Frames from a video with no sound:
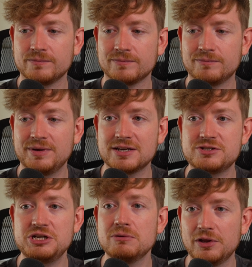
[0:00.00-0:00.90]

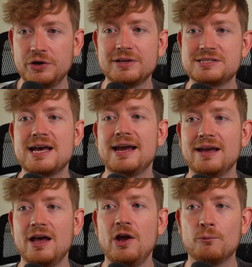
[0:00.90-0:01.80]
Because you literally say,
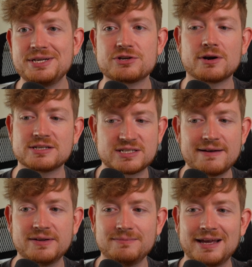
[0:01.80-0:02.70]
we start at
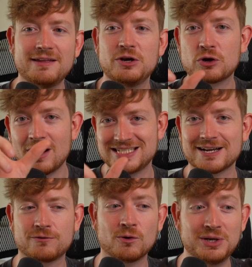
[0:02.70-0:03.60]
7, and then in your
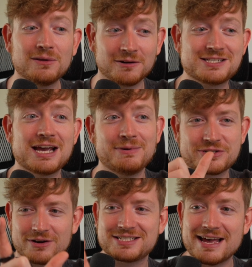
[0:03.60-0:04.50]
contact form, you literally say, we
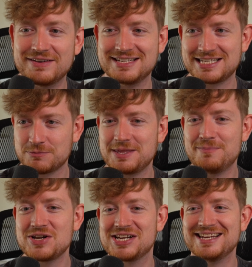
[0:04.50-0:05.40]
start at 7. Is this within
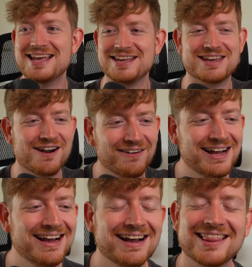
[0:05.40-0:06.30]
budget?
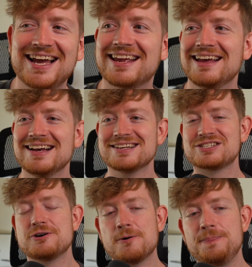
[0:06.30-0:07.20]

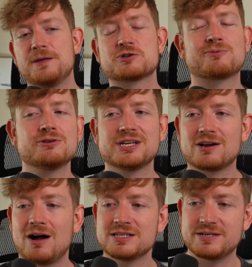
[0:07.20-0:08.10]
So there's pros and
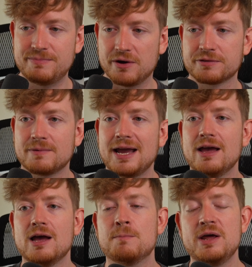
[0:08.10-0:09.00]
cons to both, right?
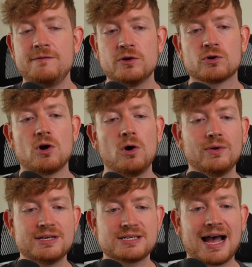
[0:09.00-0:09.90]
But if your goal
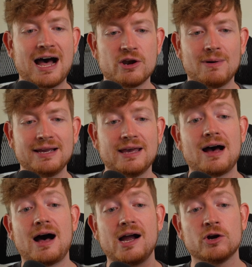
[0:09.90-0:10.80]
is, how do I get
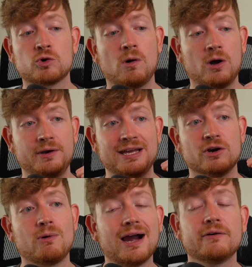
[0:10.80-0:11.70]
higher quality
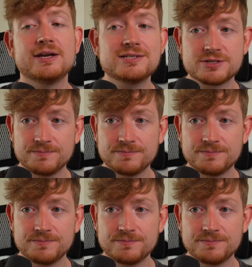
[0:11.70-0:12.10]
inquiries?